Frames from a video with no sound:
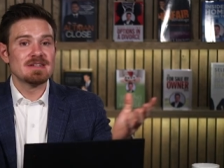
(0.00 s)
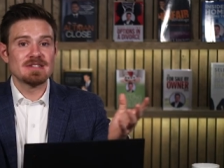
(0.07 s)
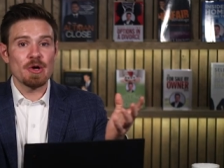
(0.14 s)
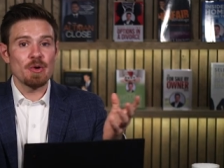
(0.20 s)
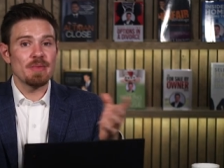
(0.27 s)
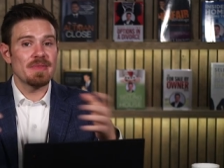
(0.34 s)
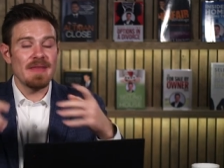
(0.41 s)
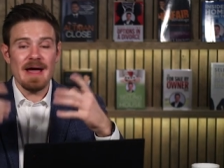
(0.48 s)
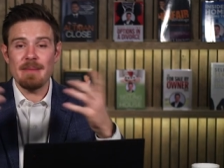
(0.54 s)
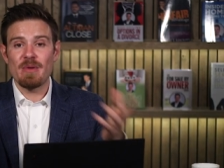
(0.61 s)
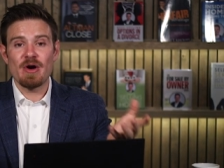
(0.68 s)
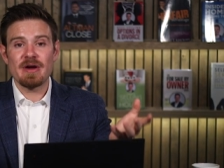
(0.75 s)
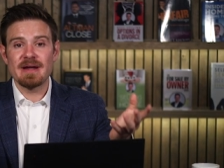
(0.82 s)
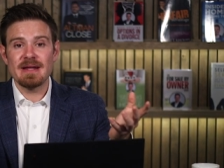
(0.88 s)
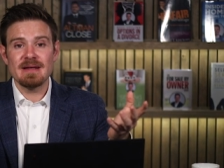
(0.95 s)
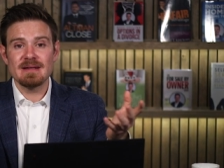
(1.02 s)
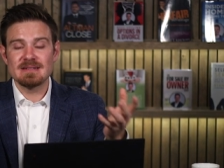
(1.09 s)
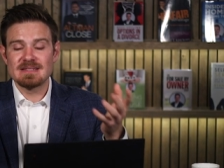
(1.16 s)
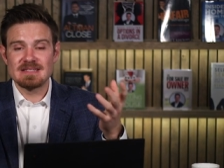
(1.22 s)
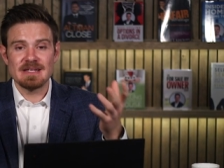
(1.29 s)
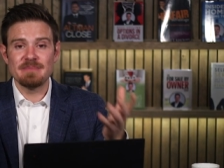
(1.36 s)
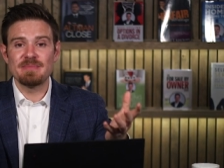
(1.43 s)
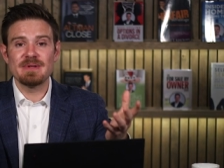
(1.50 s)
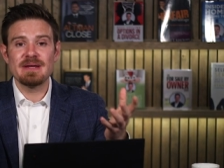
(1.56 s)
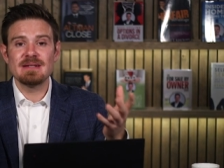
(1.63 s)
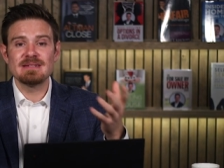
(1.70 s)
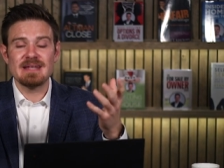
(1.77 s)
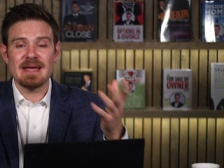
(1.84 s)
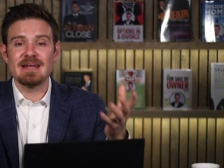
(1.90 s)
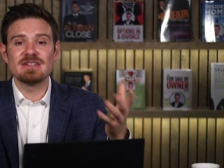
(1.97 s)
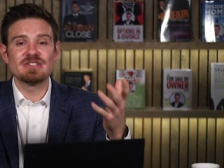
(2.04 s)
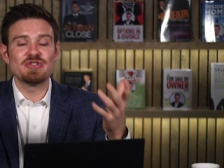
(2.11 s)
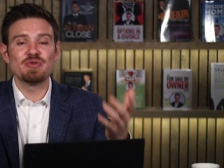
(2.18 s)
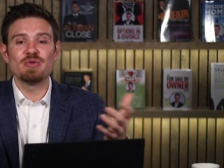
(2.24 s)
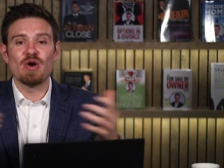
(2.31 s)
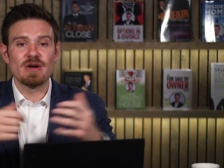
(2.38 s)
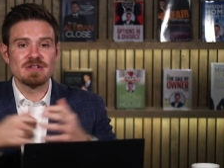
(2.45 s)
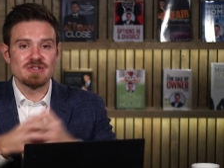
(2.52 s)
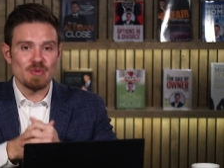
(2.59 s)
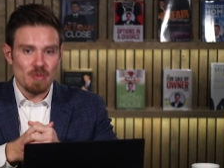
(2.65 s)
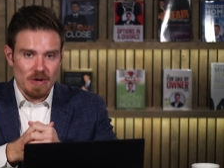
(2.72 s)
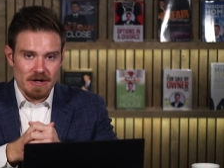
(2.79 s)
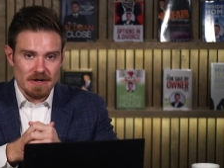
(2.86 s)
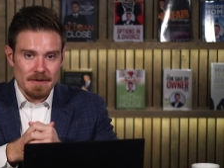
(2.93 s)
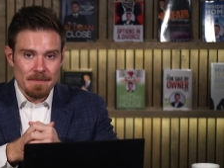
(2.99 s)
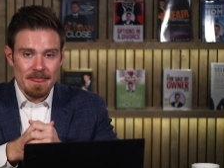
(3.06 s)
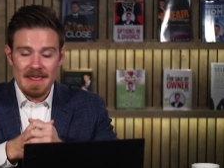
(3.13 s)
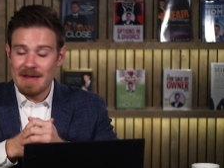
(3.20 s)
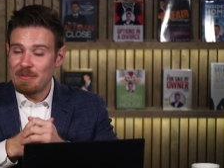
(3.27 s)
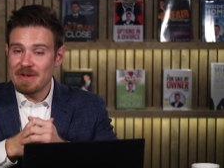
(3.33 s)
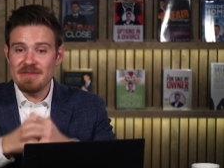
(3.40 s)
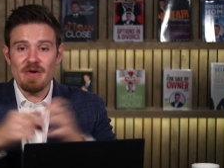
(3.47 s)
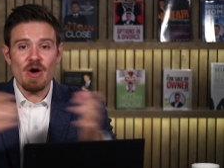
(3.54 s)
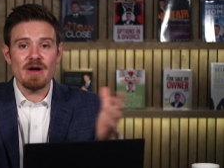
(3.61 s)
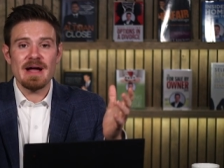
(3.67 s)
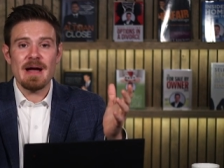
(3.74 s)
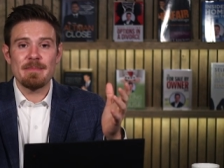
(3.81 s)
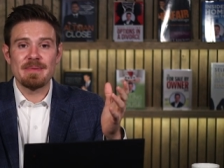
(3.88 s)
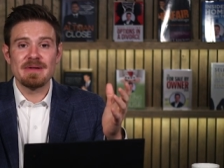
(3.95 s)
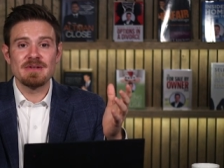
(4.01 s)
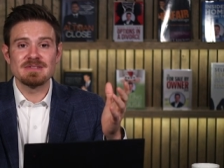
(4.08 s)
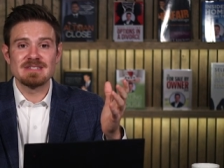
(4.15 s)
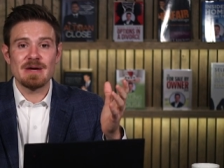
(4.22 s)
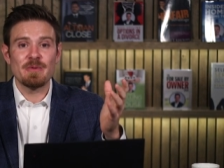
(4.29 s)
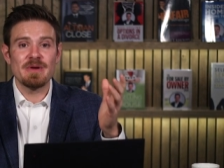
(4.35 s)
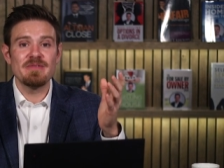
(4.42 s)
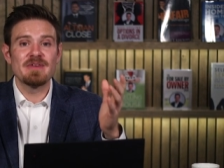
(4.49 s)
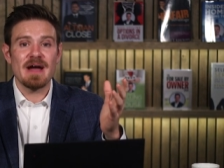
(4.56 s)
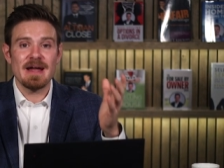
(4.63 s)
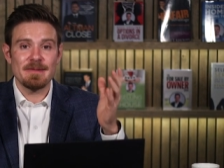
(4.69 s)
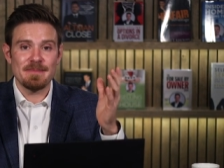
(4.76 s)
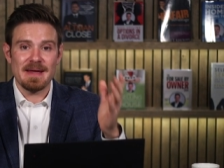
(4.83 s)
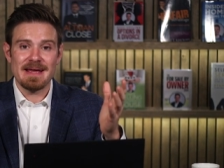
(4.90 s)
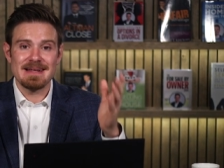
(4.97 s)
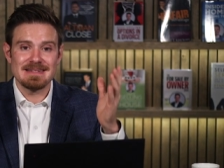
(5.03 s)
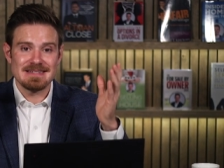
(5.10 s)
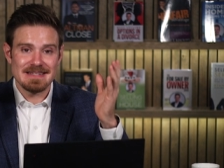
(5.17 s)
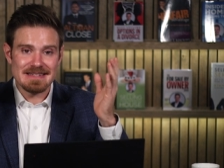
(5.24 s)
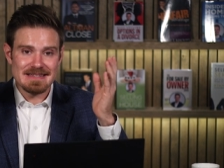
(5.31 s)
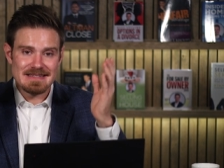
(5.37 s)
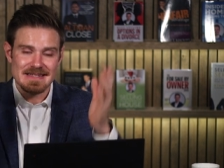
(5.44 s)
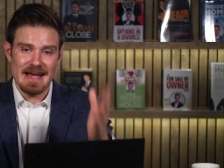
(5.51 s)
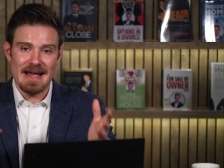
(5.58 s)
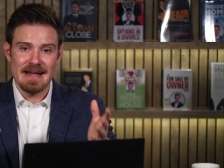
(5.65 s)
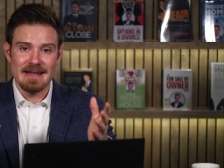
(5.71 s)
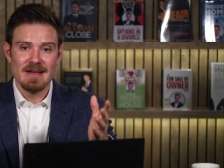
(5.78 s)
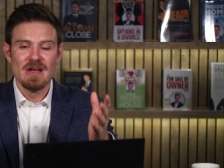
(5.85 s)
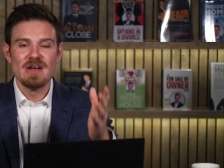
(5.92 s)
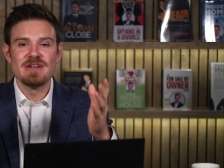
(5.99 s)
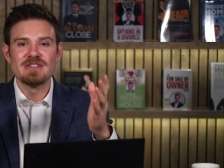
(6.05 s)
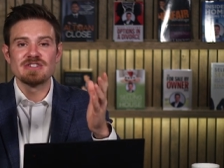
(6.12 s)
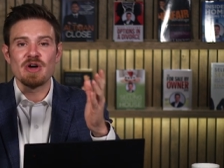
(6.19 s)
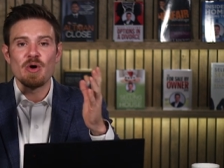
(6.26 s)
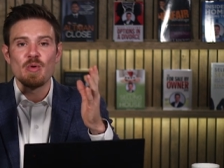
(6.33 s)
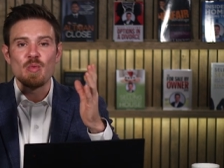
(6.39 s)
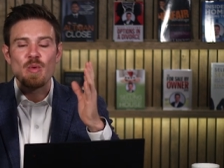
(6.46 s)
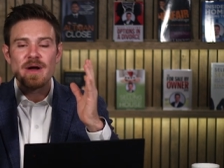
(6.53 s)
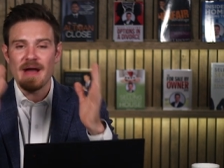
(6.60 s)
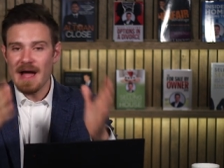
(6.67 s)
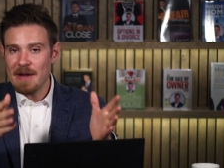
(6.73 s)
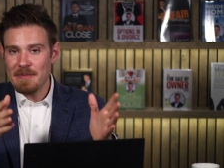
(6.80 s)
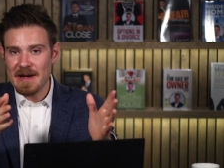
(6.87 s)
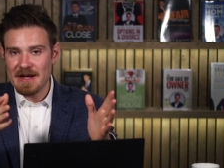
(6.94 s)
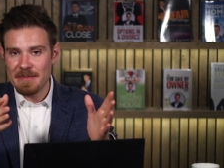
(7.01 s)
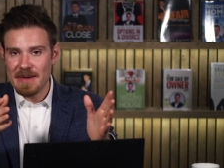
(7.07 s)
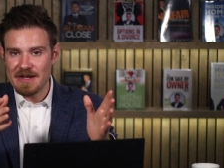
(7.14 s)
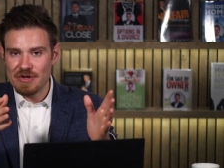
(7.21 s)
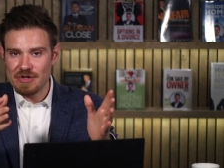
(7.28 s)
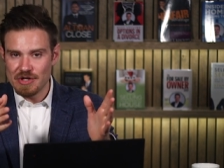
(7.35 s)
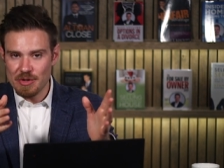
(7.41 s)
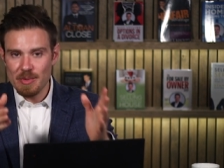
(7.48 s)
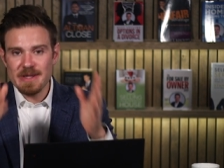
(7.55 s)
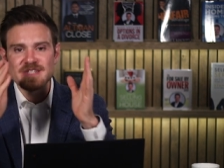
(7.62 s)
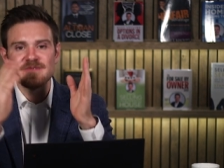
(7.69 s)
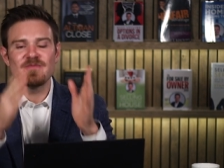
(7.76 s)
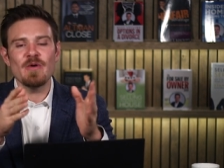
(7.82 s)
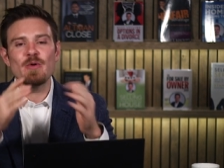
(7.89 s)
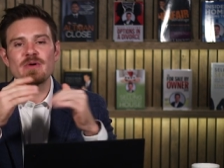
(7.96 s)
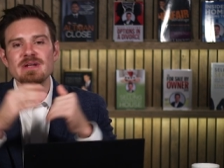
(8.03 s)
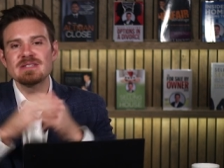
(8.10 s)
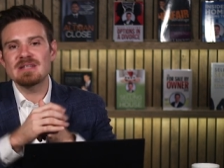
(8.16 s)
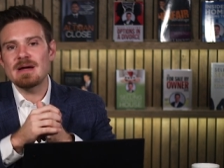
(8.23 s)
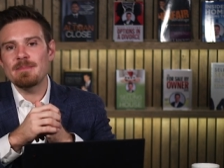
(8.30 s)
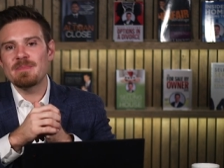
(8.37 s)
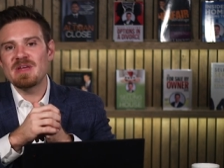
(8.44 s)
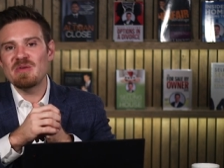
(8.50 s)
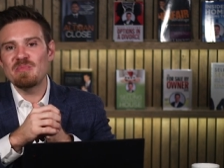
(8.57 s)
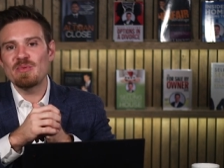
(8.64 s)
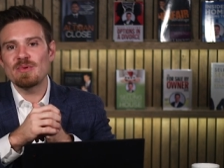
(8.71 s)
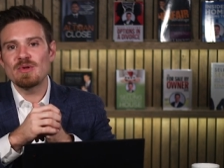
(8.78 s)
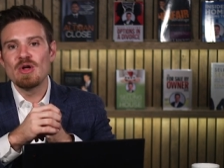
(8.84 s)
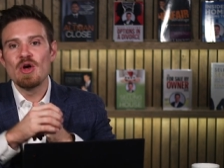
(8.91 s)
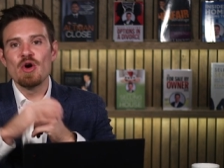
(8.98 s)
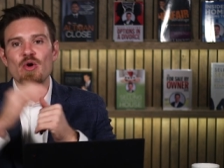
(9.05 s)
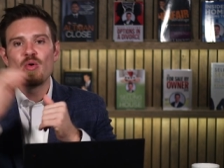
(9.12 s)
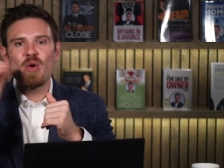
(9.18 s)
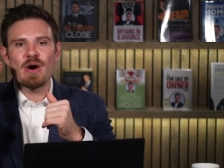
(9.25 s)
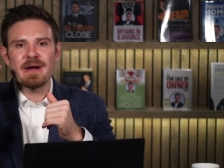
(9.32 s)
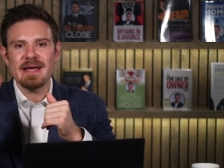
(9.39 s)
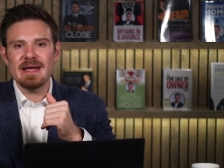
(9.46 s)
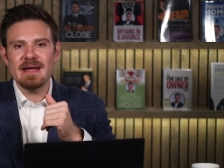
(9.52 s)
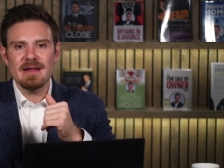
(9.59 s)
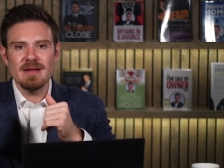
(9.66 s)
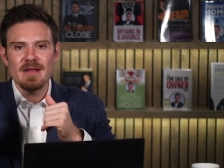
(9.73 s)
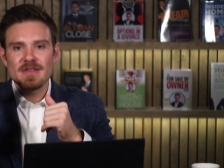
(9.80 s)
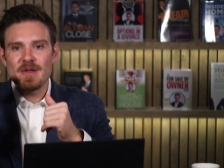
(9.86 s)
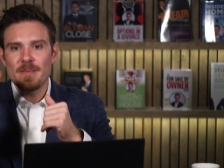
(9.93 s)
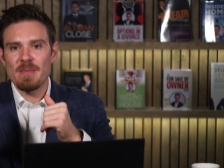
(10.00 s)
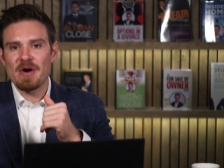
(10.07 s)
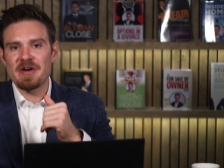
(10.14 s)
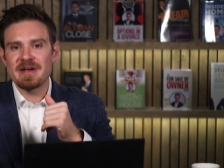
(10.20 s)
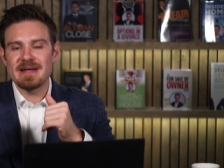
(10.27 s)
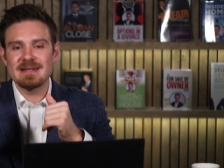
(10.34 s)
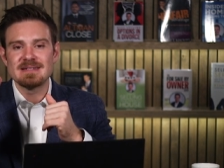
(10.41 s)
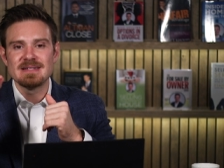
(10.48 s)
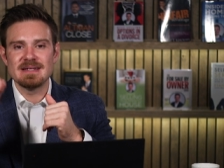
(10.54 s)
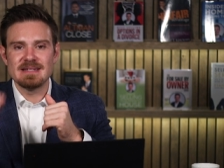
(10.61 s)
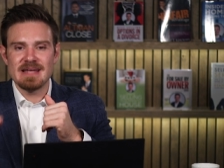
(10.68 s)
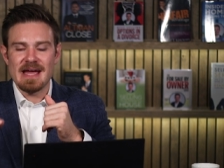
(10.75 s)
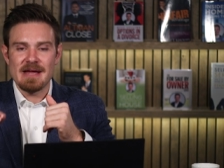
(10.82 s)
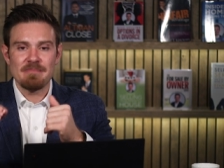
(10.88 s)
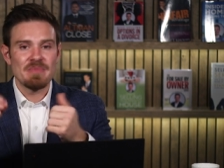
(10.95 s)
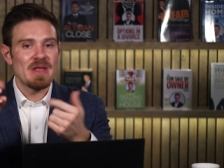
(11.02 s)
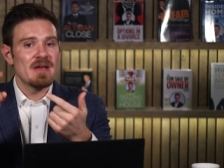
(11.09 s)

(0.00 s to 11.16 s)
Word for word: So that marketing simply takes too long to work work. And we've all got bills that we've got to pay today. So, what I recommend you do is focus on people who are in the market today.